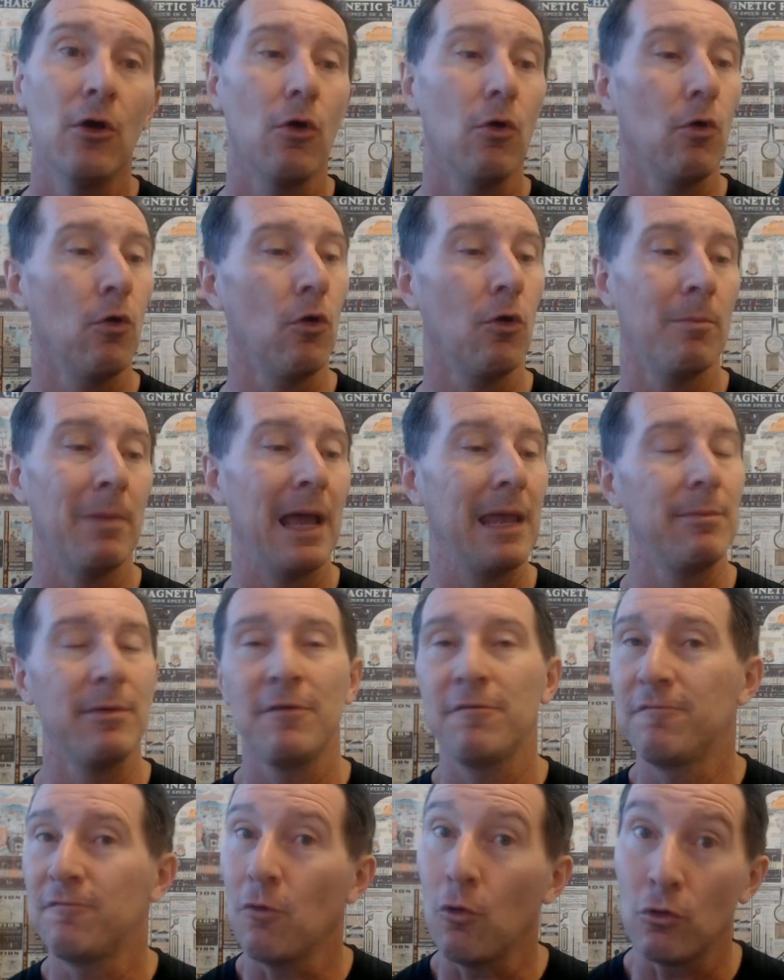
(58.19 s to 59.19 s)
or maybe
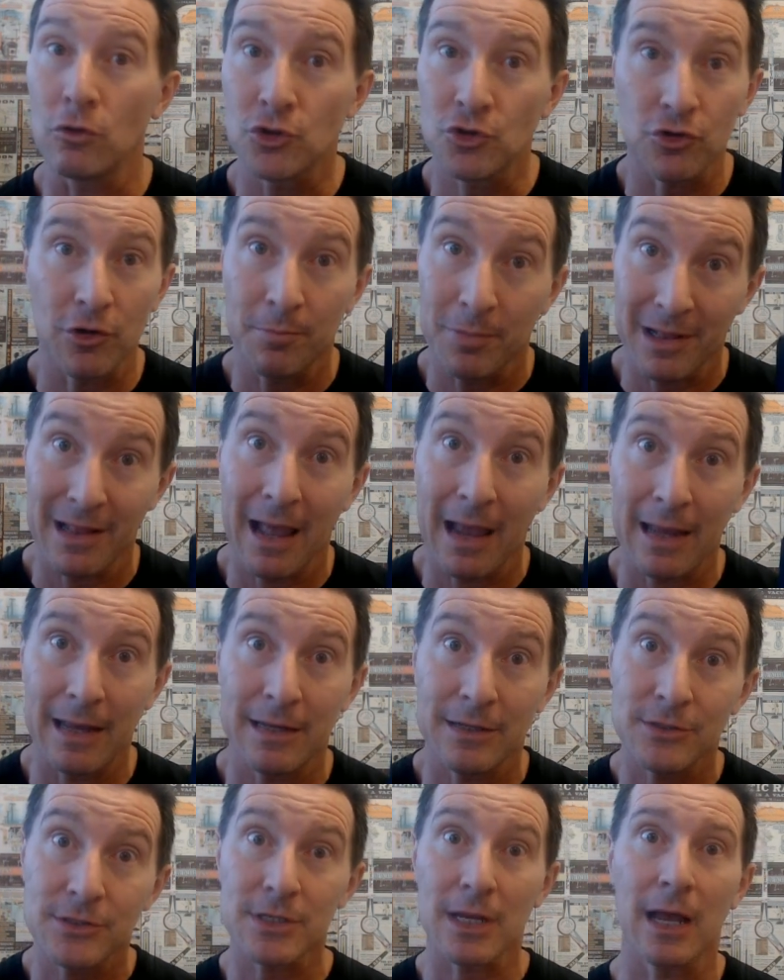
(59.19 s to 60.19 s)
4
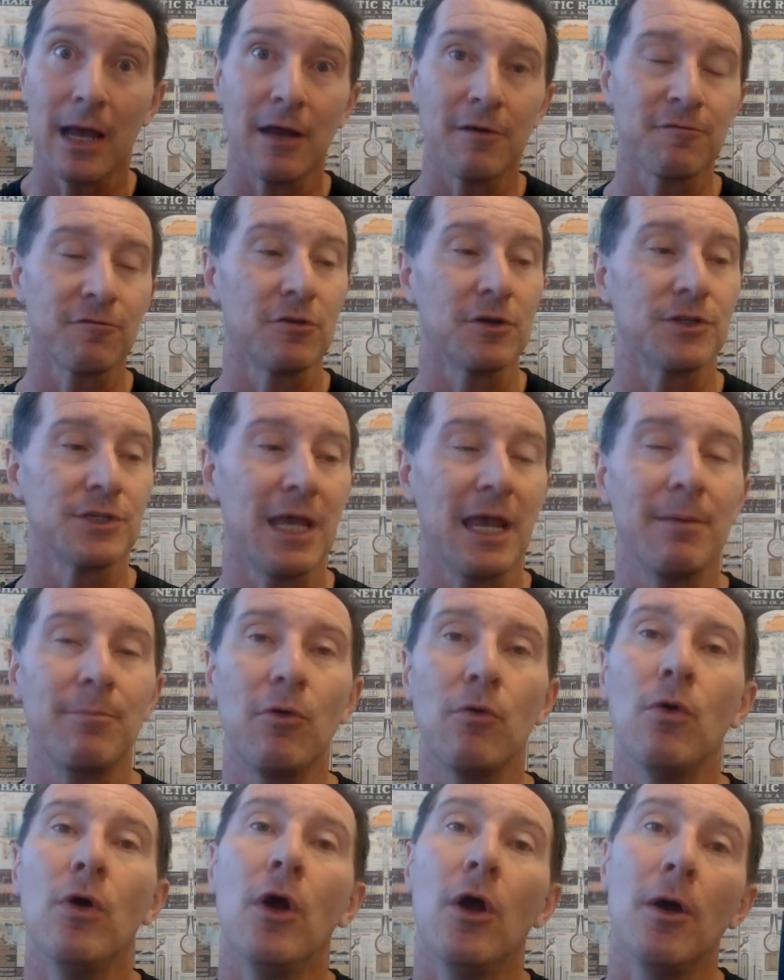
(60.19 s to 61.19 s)
AAAs, for
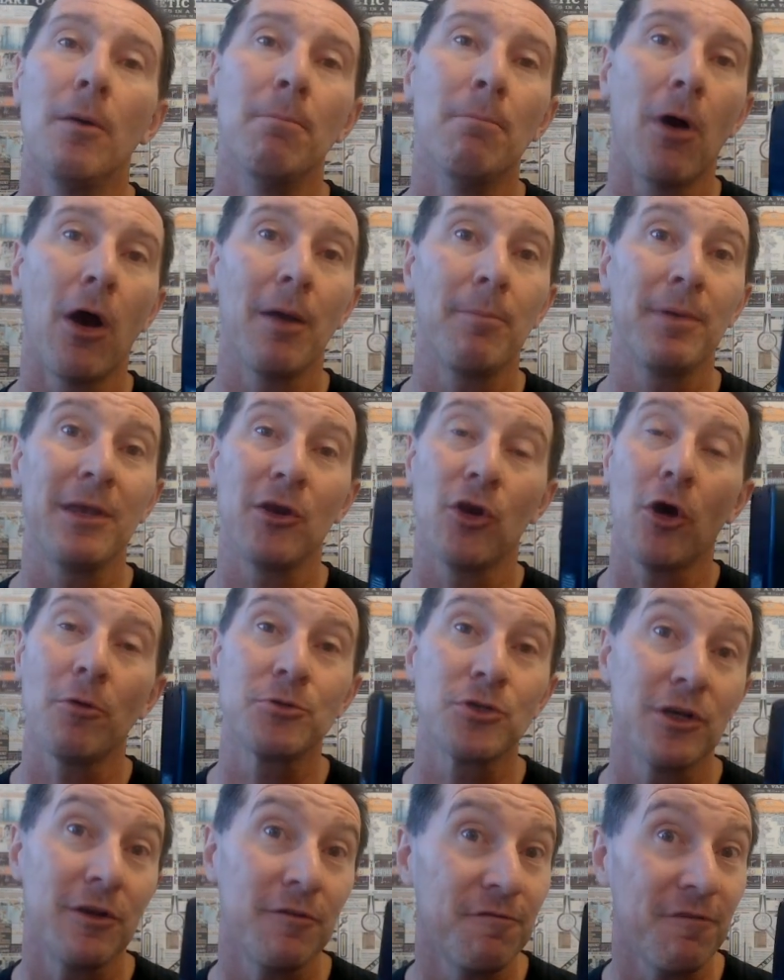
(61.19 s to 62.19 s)
example, might be an
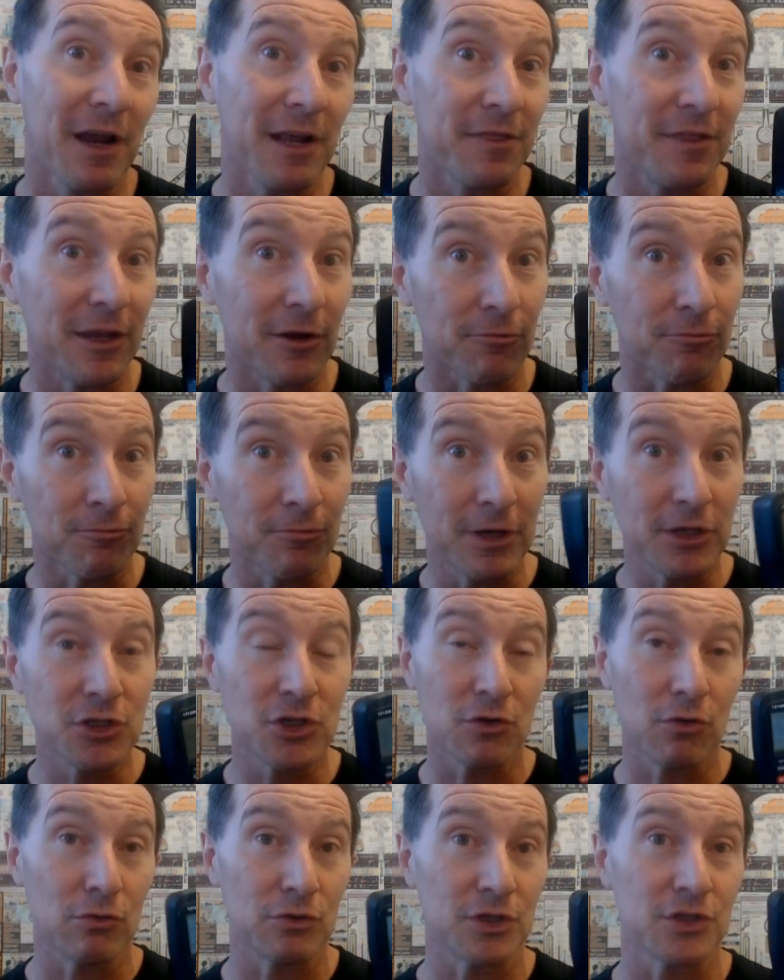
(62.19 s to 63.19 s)
option. In fact, the
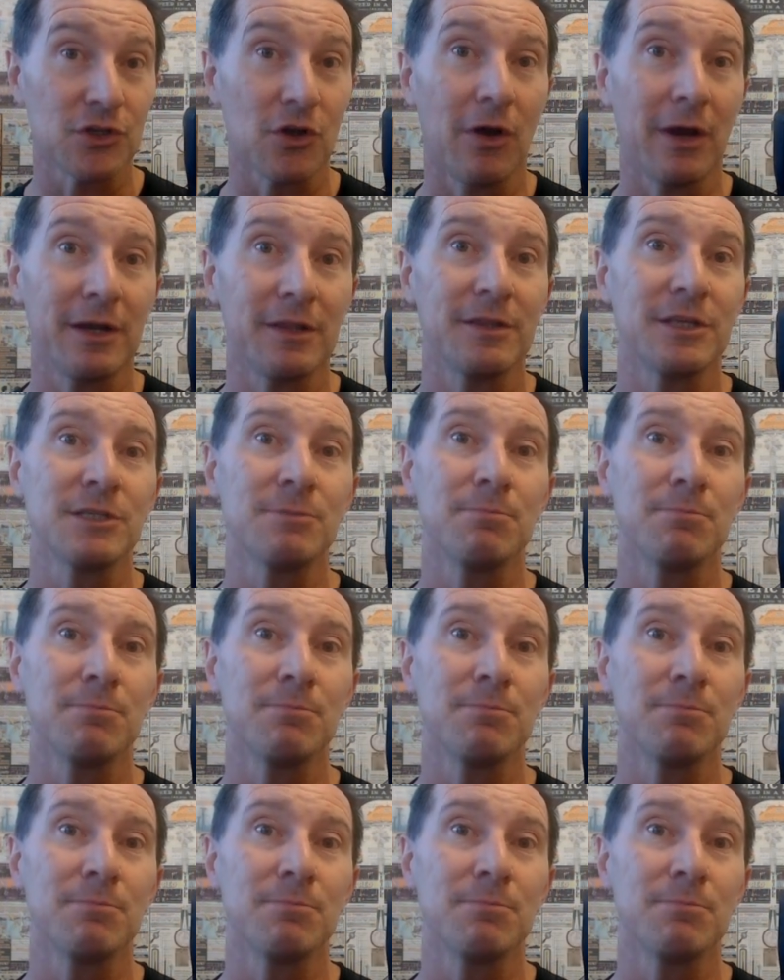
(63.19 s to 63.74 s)
original design of this